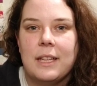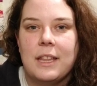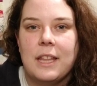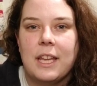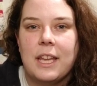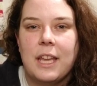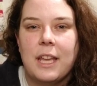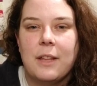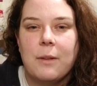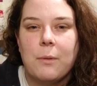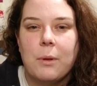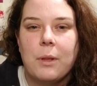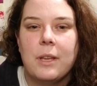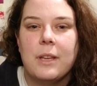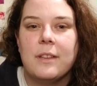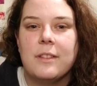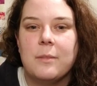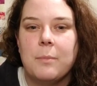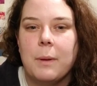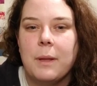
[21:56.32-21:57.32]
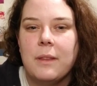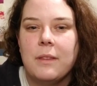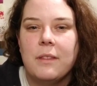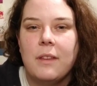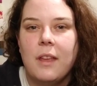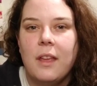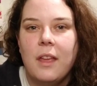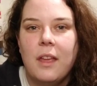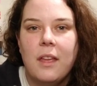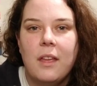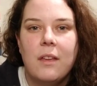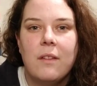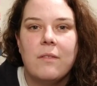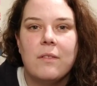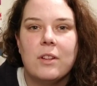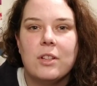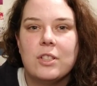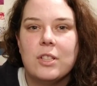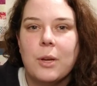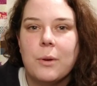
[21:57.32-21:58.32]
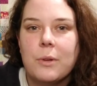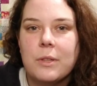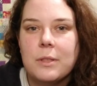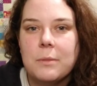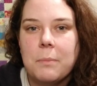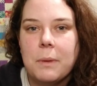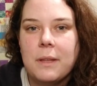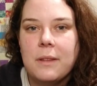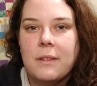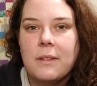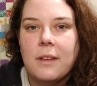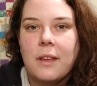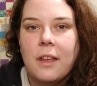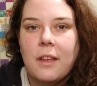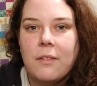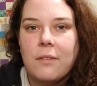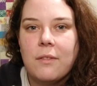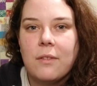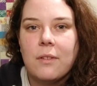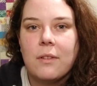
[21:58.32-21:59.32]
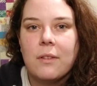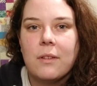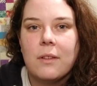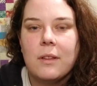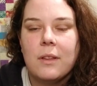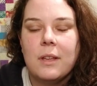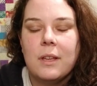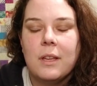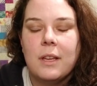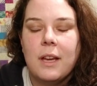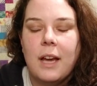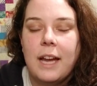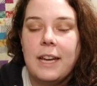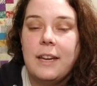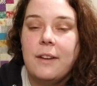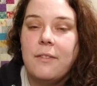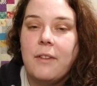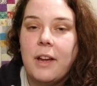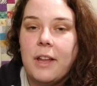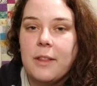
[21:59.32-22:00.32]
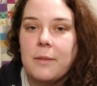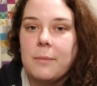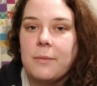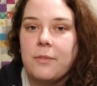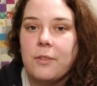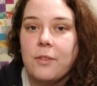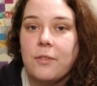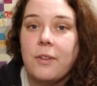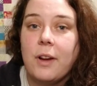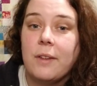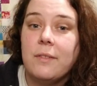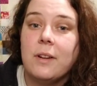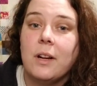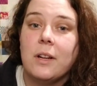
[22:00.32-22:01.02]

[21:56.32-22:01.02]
they get really expensive. They're so expensive. I did find them for five